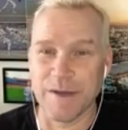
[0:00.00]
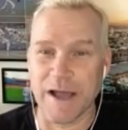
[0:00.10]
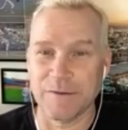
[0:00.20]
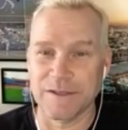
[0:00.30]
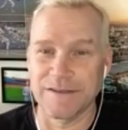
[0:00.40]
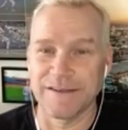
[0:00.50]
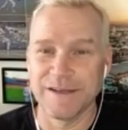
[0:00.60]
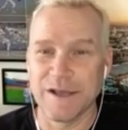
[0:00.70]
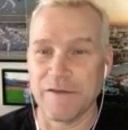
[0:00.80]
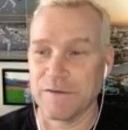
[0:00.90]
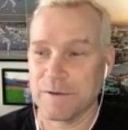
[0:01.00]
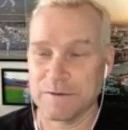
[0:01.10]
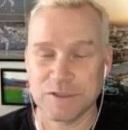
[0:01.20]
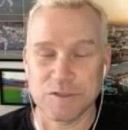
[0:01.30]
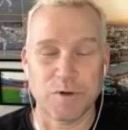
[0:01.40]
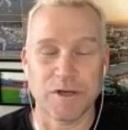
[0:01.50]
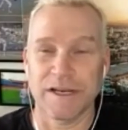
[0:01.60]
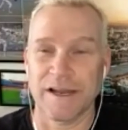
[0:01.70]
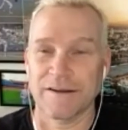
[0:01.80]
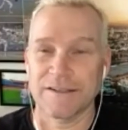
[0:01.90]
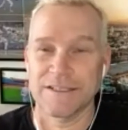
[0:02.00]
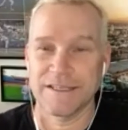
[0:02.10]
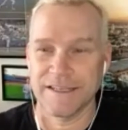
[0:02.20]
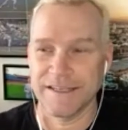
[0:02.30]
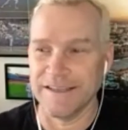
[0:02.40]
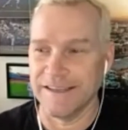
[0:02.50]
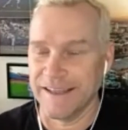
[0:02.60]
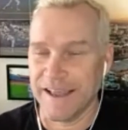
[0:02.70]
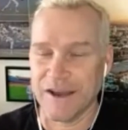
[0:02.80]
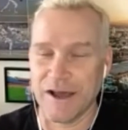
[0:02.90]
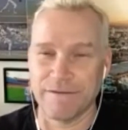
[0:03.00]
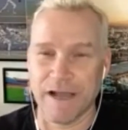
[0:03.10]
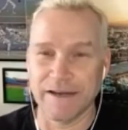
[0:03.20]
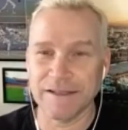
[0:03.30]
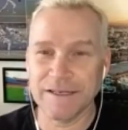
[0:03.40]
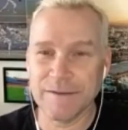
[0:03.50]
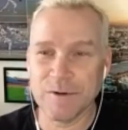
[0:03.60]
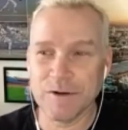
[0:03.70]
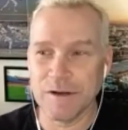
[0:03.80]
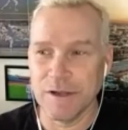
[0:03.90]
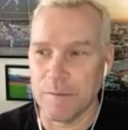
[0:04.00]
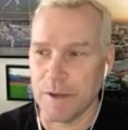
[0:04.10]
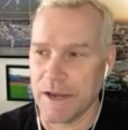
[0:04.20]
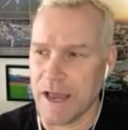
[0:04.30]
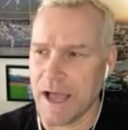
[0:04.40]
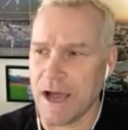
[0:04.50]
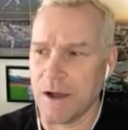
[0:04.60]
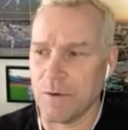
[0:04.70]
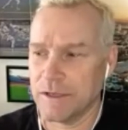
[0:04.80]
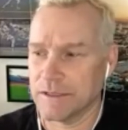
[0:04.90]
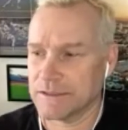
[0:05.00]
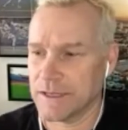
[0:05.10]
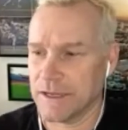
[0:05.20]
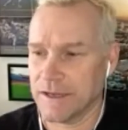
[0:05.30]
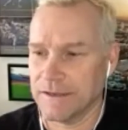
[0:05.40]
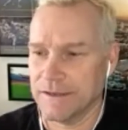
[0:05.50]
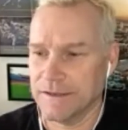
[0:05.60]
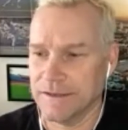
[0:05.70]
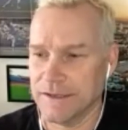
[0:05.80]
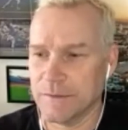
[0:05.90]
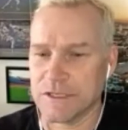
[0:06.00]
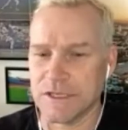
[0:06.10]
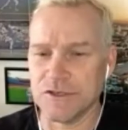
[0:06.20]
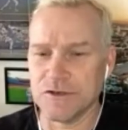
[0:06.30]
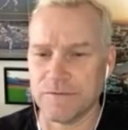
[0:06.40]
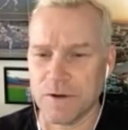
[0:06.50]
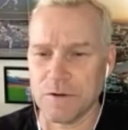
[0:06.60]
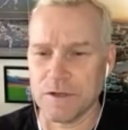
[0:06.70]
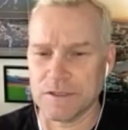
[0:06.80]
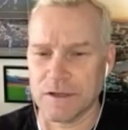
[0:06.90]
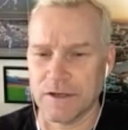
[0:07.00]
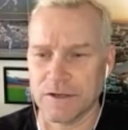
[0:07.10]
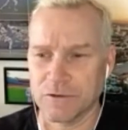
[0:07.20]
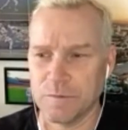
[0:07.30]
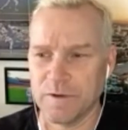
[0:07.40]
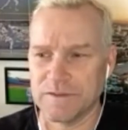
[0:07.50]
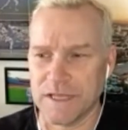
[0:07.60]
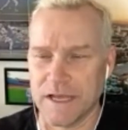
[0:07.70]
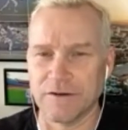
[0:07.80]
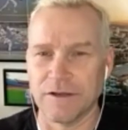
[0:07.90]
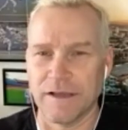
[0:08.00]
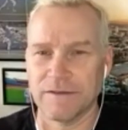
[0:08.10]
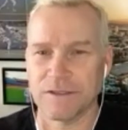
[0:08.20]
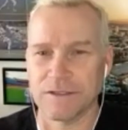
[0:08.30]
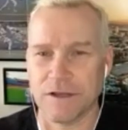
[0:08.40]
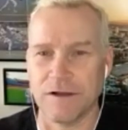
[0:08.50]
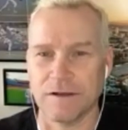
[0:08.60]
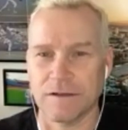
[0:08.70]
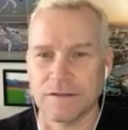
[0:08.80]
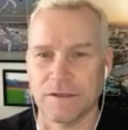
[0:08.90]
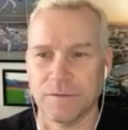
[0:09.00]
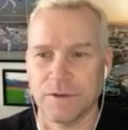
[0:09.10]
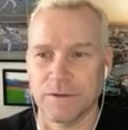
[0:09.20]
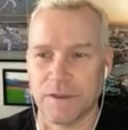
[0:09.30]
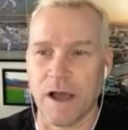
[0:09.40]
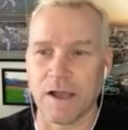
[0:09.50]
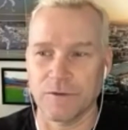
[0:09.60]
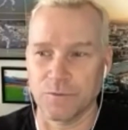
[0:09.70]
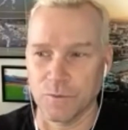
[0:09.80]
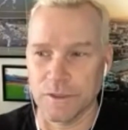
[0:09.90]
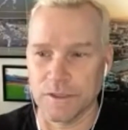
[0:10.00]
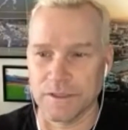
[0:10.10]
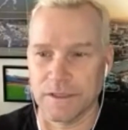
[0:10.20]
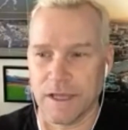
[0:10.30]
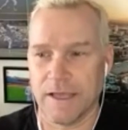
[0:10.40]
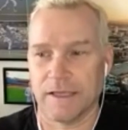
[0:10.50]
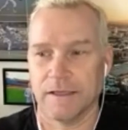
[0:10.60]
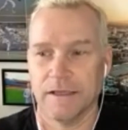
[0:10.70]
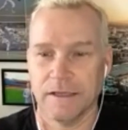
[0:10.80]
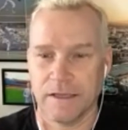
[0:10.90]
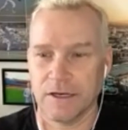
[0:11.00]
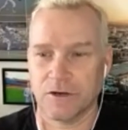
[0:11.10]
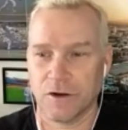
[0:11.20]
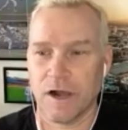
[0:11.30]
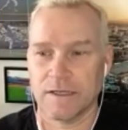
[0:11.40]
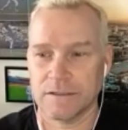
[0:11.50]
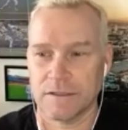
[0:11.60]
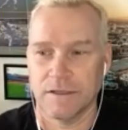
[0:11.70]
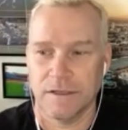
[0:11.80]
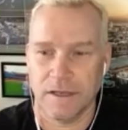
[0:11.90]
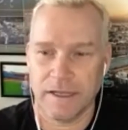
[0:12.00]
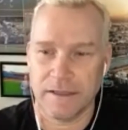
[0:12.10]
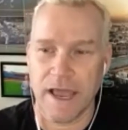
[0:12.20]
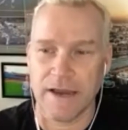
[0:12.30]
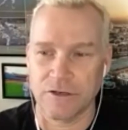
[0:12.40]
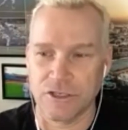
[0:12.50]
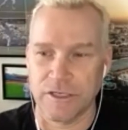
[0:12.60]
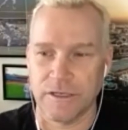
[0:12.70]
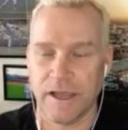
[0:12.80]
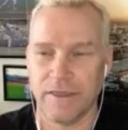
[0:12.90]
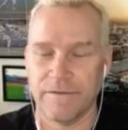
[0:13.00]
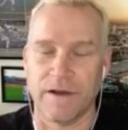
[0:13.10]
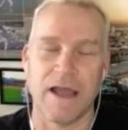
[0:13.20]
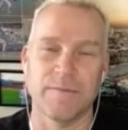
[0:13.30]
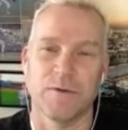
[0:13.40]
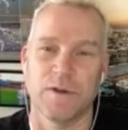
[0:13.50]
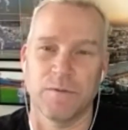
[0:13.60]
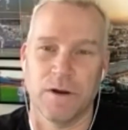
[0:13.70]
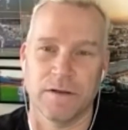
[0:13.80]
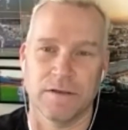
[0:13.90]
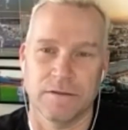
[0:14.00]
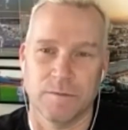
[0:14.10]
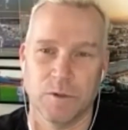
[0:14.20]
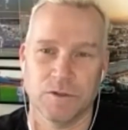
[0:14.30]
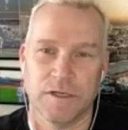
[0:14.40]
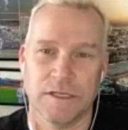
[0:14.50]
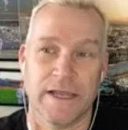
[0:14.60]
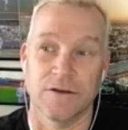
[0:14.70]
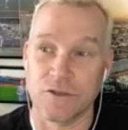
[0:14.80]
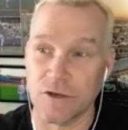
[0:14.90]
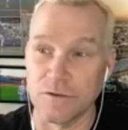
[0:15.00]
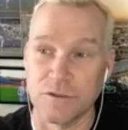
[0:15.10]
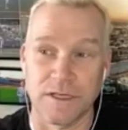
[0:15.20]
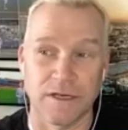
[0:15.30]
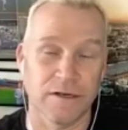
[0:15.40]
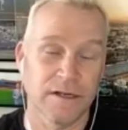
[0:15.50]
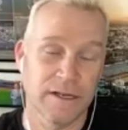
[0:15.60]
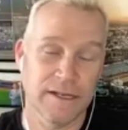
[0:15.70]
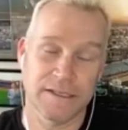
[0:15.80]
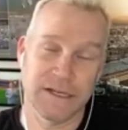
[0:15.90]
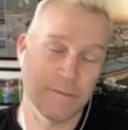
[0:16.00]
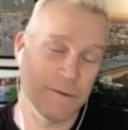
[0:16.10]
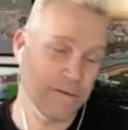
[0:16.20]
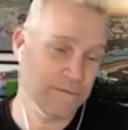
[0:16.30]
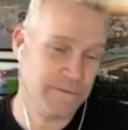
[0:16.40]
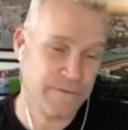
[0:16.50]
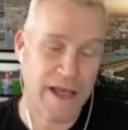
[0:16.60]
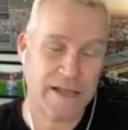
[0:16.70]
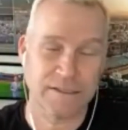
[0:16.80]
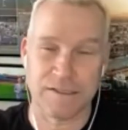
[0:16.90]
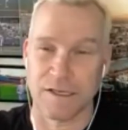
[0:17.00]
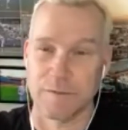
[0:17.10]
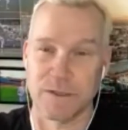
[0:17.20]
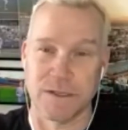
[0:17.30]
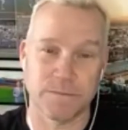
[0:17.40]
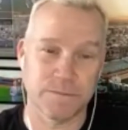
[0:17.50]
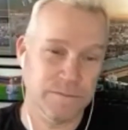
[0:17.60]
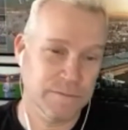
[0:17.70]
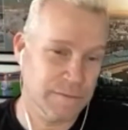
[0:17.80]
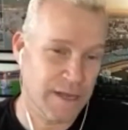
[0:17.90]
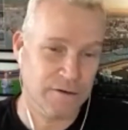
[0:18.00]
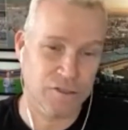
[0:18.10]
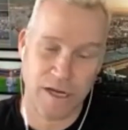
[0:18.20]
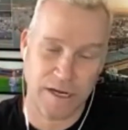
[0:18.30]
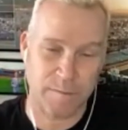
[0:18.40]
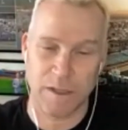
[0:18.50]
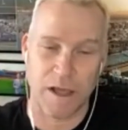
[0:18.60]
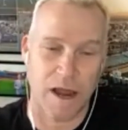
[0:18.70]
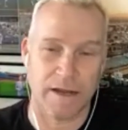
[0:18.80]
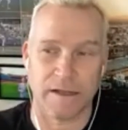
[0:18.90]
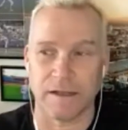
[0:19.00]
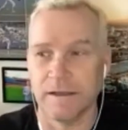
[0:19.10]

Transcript: back when everybody was just putting it out on cd and not vinyl anymore but now it's uh it was easier to focus on a group of 10 or 11 songs that we thought could really like get across like the energy and the vibe that we wanted to portray like here's our new singer it's going to be fast it's going to be energetic melodic